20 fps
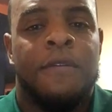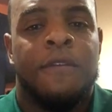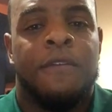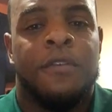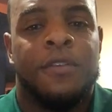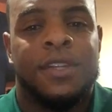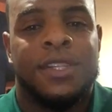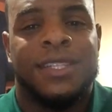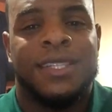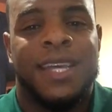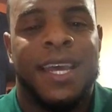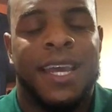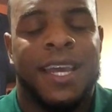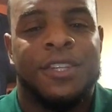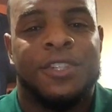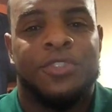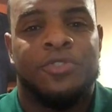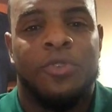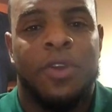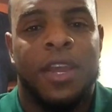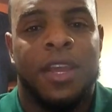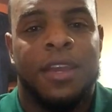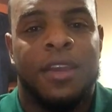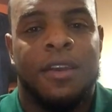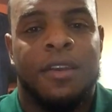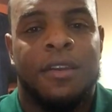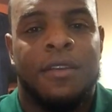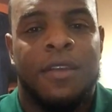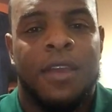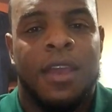for the second straight
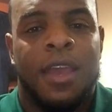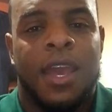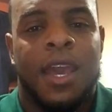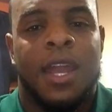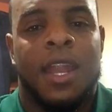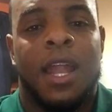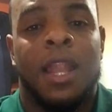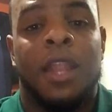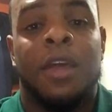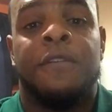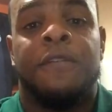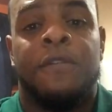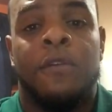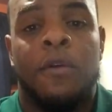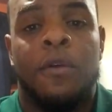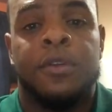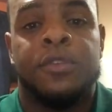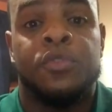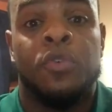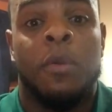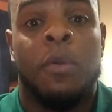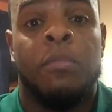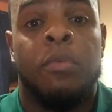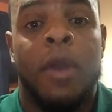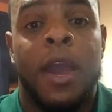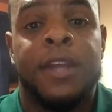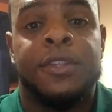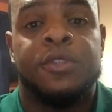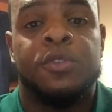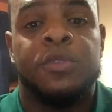year. And I look forward to a
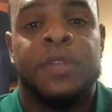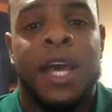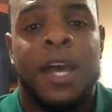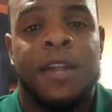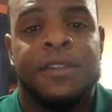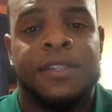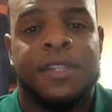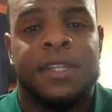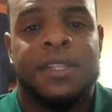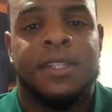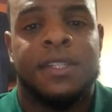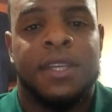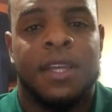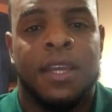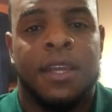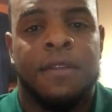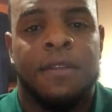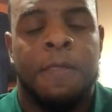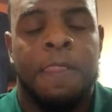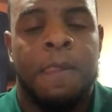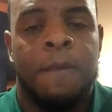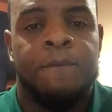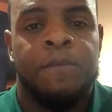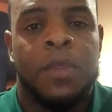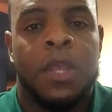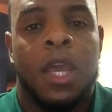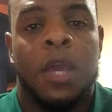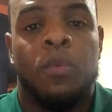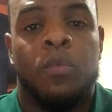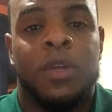bright 2016
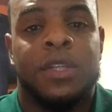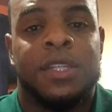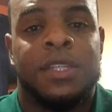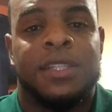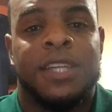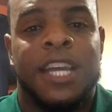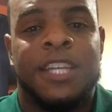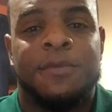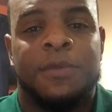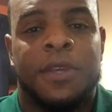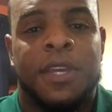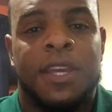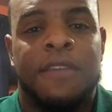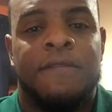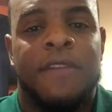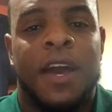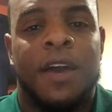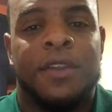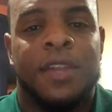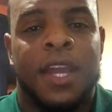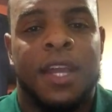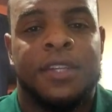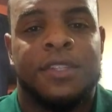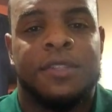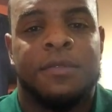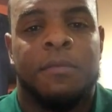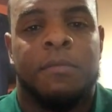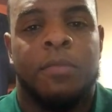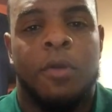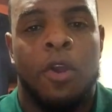in which the Jace McKie
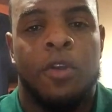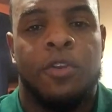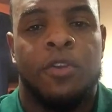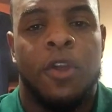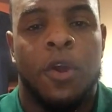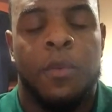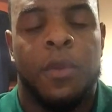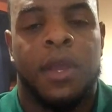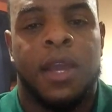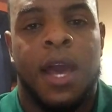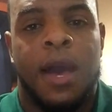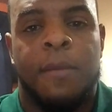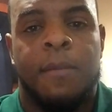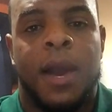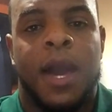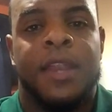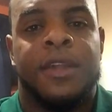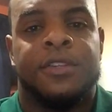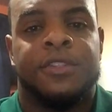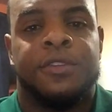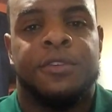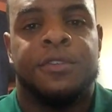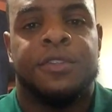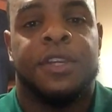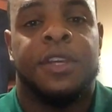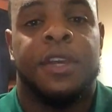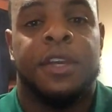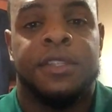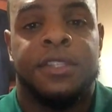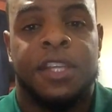Foundation, partnered up with Combine Insurance,
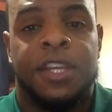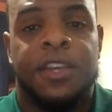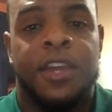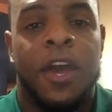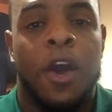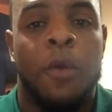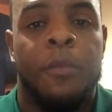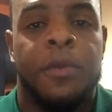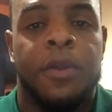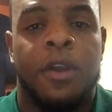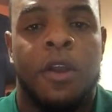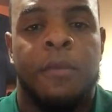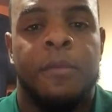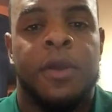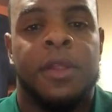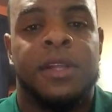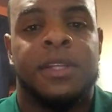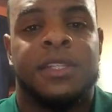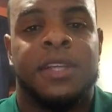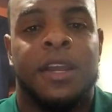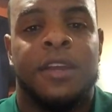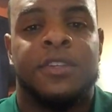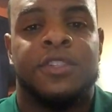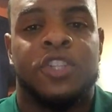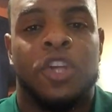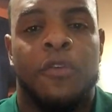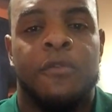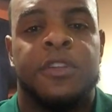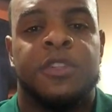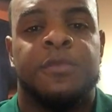can continue helping our military
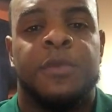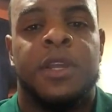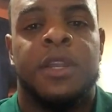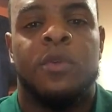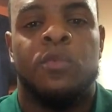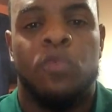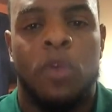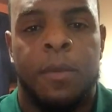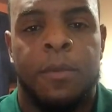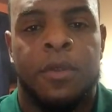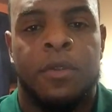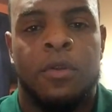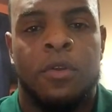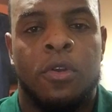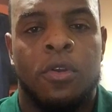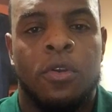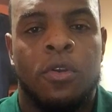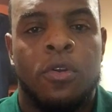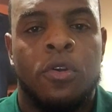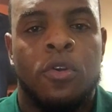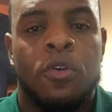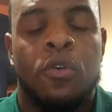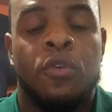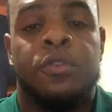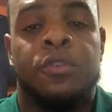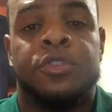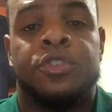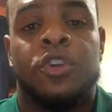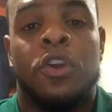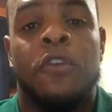servicemen and women
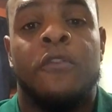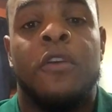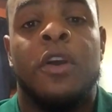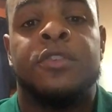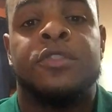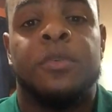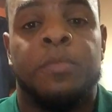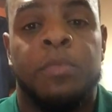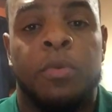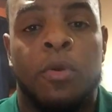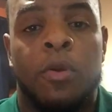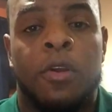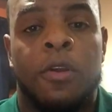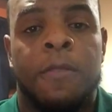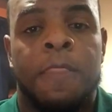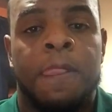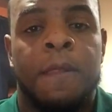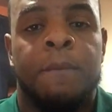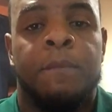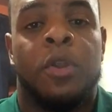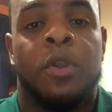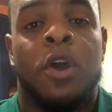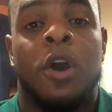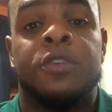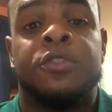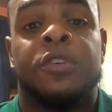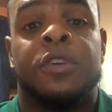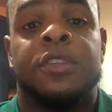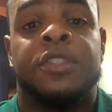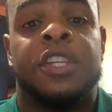who deserve our support, but
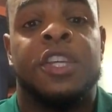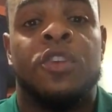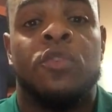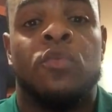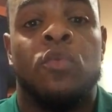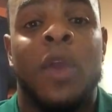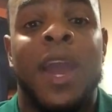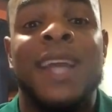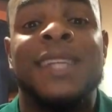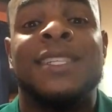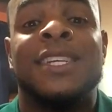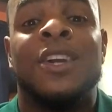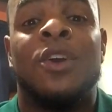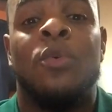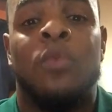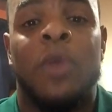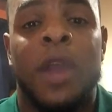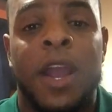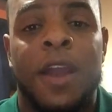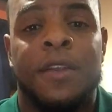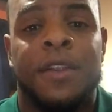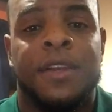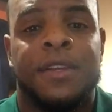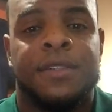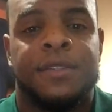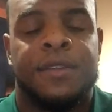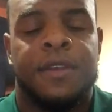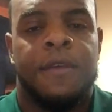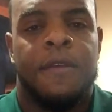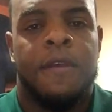also continue raising
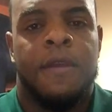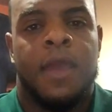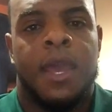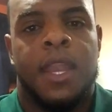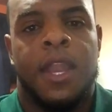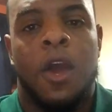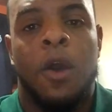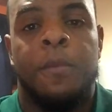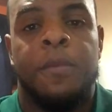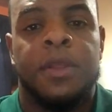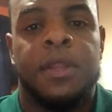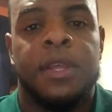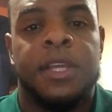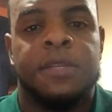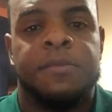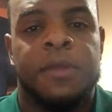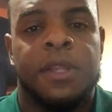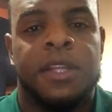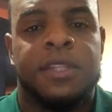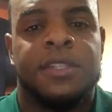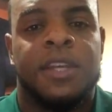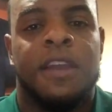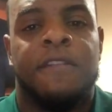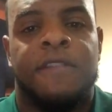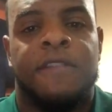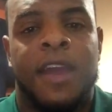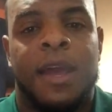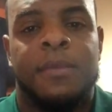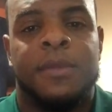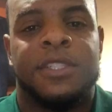awareness and helping these military
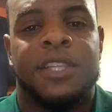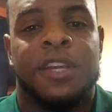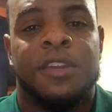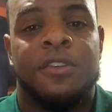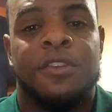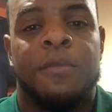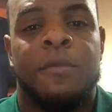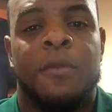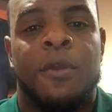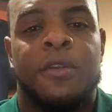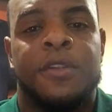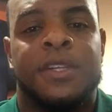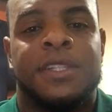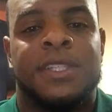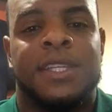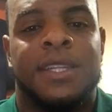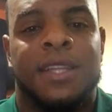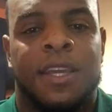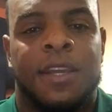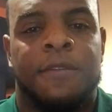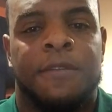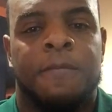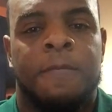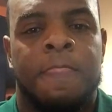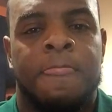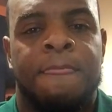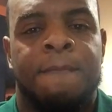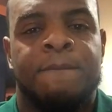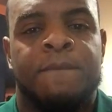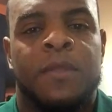families that are in emergency need.
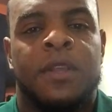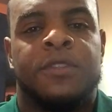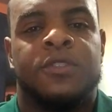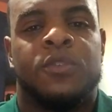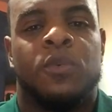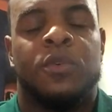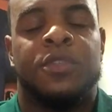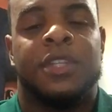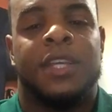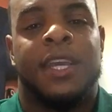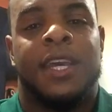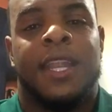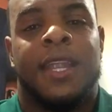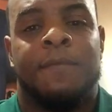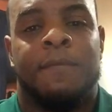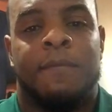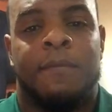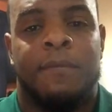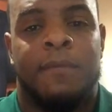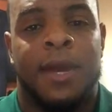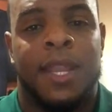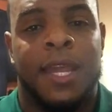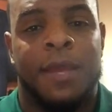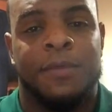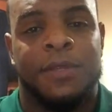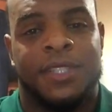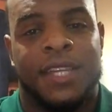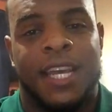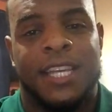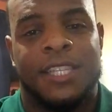So once again, my
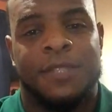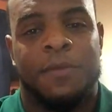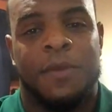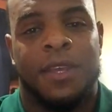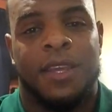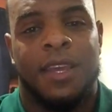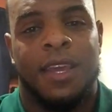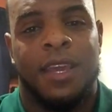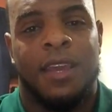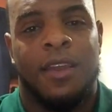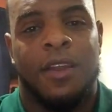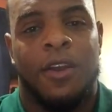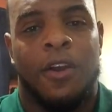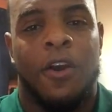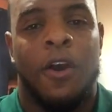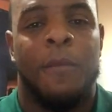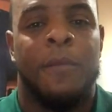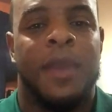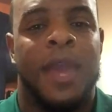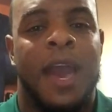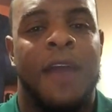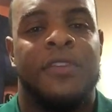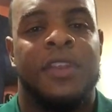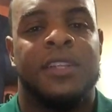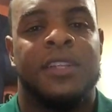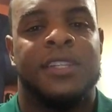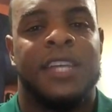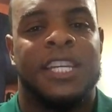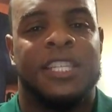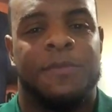name is Jason McKie. On behalf of
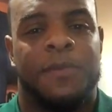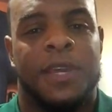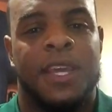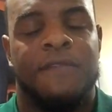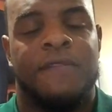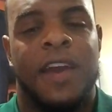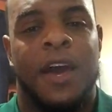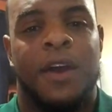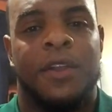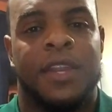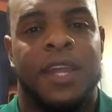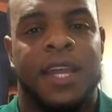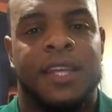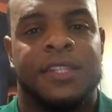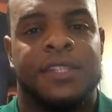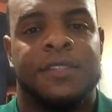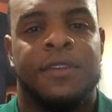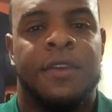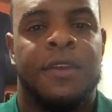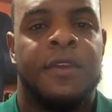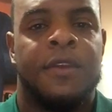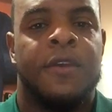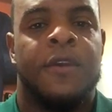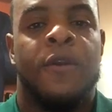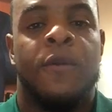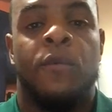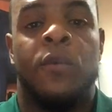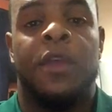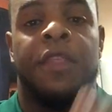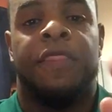the Jason McKie Foundation,
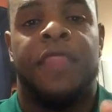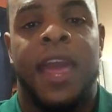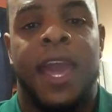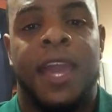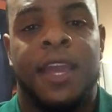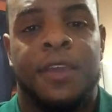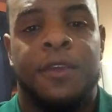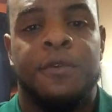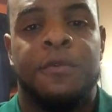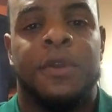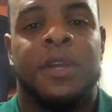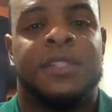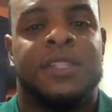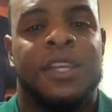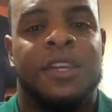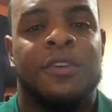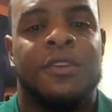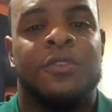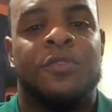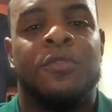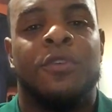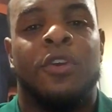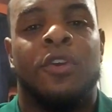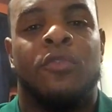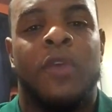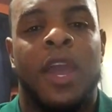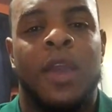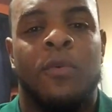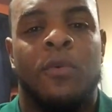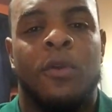we thank you, continue doing
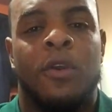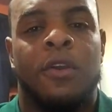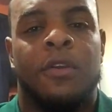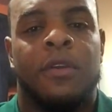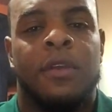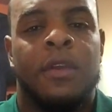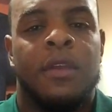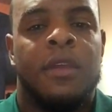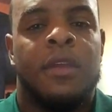great work,